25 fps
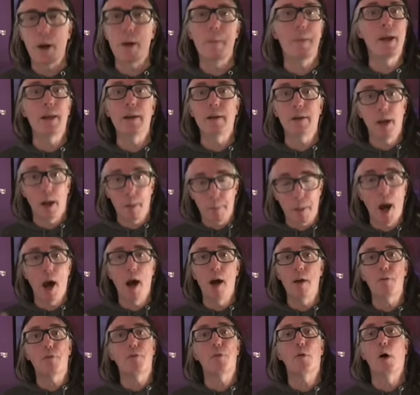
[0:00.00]
I mean,
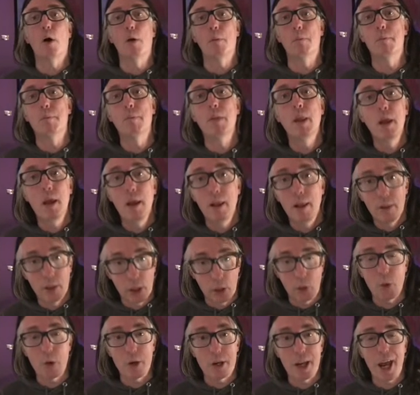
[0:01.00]
apart from
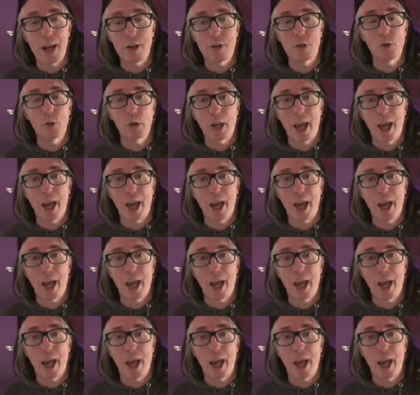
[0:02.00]
liquid natural